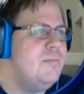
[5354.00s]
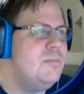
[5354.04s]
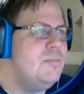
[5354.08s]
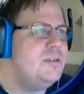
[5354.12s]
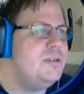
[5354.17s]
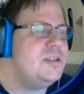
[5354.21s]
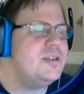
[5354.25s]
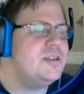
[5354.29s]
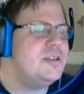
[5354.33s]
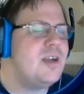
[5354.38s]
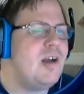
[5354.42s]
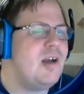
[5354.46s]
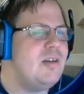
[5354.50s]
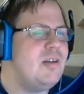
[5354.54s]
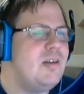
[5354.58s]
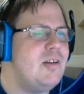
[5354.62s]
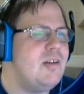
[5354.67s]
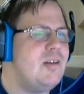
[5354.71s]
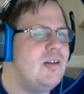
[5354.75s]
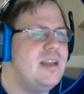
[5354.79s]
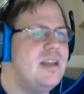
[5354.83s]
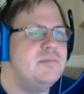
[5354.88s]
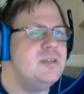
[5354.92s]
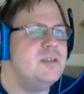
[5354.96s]
But just call
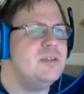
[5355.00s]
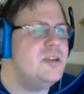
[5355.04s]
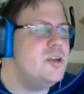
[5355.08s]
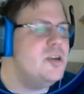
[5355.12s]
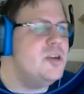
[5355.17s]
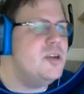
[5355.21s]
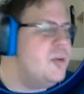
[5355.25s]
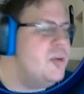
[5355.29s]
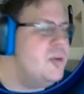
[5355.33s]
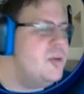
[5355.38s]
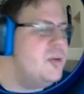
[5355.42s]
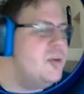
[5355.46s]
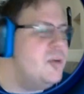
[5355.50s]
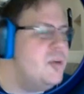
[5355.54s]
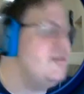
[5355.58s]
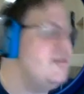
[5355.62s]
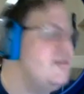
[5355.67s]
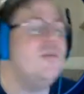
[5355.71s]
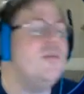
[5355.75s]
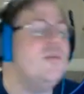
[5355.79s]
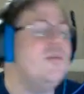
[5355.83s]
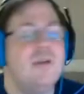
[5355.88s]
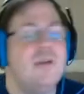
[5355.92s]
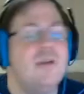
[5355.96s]
us names under your breath.
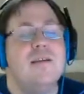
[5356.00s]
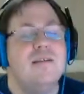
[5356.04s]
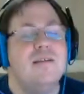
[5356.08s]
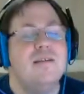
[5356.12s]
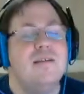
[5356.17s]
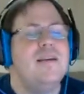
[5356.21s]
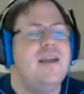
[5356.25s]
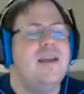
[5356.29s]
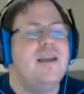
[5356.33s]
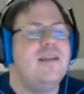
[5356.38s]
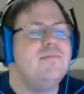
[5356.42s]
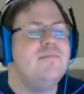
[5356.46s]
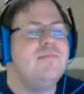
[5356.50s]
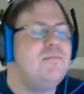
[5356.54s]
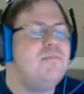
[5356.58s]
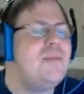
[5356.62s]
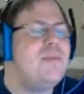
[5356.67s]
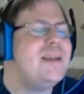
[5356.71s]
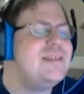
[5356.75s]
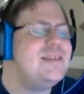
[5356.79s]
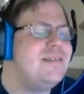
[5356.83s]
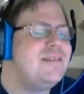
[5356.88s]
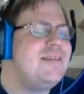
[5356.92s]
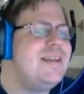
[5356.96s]
No.
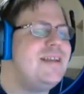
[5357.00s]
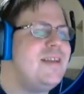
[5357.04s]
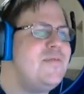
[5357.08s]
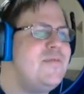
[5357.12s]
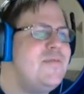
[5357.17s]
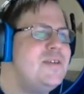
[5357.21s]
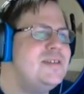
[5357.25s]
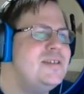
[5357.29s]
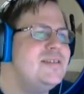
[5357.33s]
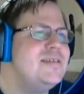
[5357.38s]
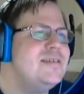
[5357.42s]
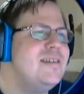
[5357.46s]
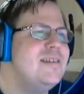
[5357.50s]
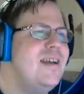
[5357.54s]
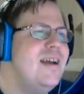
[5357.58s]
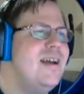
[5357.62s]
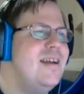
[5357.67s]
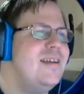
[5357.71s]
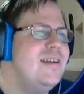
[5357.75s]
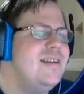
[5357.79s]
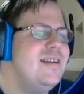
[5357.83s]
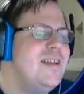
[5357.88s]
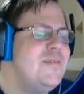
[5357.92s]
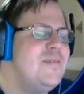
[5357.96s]
Basically, give us
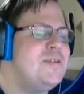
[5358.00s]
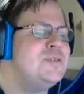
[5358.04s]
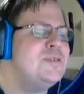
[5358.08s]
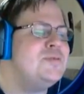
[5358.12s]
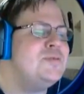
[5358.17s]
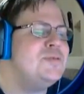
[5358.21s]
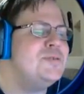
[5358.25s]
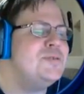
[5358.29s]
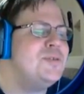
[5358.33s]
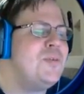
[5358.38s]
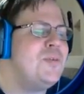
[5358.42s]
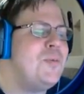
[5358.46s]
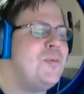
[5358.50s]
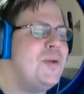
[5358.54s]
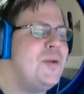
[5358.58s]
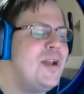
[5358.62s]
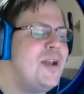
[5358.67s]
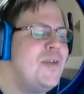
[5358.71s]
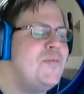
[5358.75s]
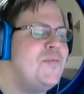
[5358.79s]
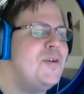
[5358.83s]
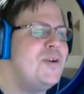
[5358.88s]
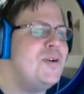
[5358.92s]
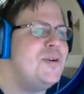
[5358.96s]

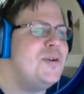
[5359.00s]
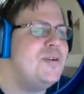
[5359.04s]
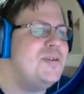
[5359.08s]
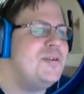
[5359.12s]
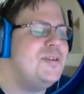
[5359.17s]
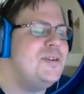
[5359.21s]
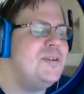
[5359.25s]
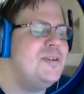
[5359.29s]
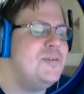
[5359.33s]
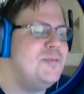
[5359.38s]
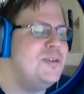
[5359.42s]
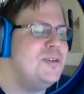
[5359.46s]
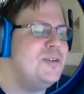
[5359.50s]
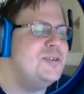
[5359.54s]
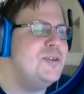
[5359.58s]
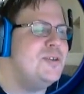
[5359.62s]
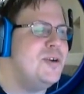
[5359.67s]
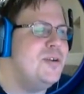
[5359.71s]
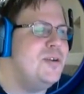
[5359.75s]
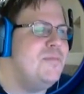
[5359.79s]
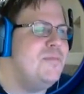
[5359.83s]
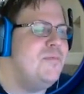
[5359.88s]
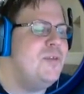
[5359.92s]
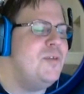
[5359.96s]
whatever you
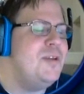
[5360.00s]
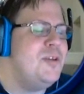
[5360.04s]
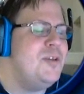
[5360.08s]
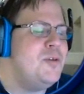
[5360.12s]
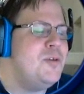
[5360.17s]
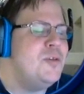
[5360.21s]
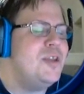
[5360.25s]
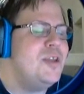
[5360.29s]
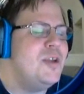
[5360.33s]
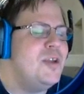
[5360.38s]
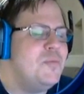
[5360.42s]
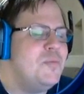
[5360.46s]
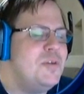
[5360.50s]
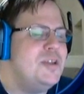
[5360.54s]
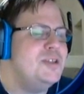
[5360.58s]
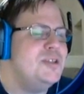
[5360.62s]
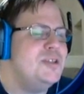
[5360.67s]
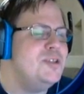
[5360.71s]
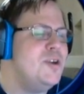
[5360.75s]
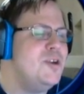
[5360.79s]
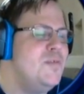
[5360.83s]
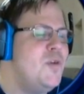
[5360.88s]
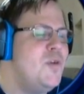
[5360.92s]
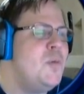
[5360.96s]
think we
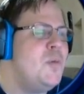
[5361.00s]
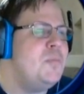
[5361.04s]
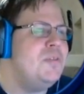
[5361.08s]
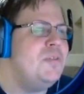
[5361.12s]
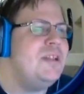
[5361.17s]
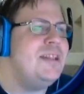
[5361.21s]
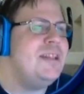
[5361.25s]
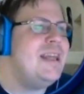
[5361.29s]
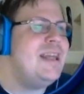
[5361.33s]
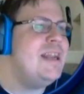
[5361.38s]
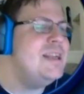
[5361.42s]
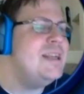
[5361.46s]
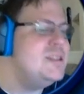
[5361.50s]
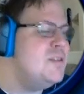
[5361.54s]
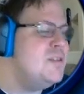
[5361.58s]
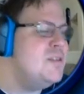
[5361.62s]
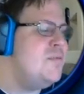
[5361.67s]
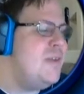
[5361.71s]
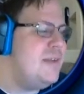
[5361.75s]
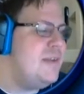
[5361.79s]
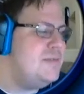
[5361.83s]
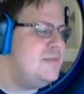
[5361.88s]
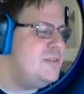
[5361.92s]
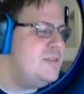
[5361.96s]
deserve. Hopefully, that is
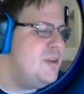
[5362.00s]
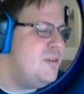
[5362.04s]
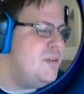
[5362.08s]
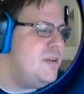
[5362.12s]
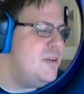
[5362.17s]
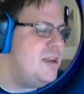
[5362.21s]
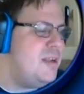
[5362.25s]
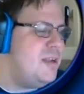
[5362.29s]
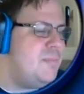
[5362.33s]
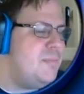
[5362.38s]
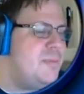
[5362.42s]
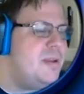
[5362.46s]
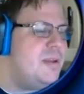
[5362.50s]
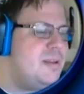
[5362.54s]
a 5-star rating.